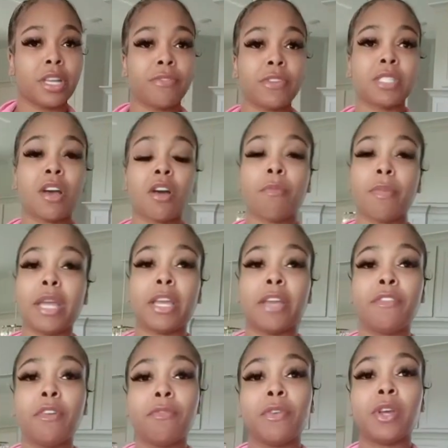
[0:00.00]
If it's going to make,
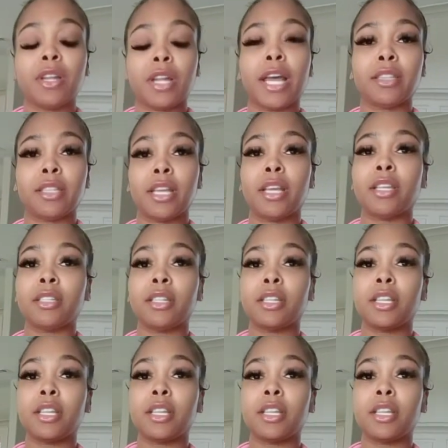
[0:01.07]
if you feel like that